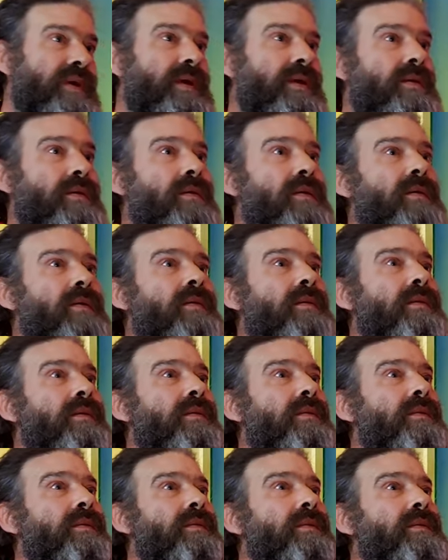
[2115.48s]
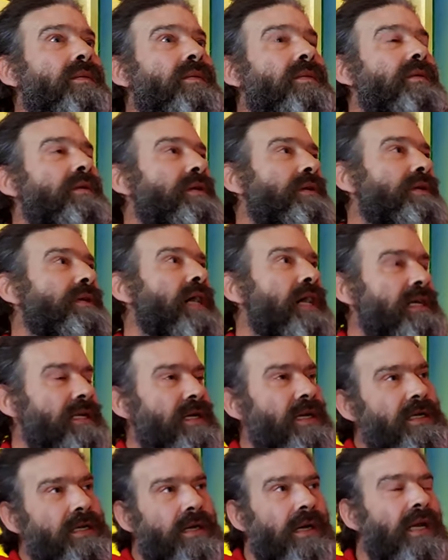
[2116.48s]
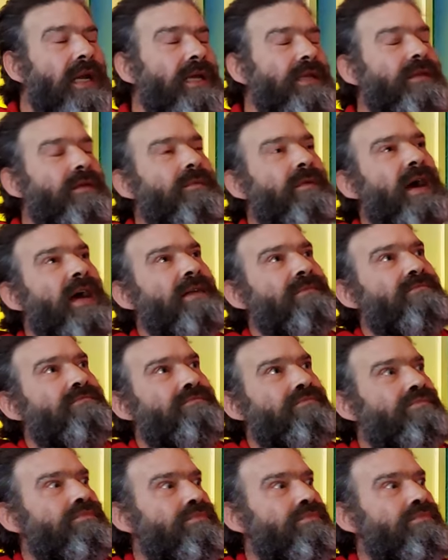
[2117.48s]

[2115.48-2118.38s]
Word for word: Eh, eh, eh. I, I know. I like the rhyme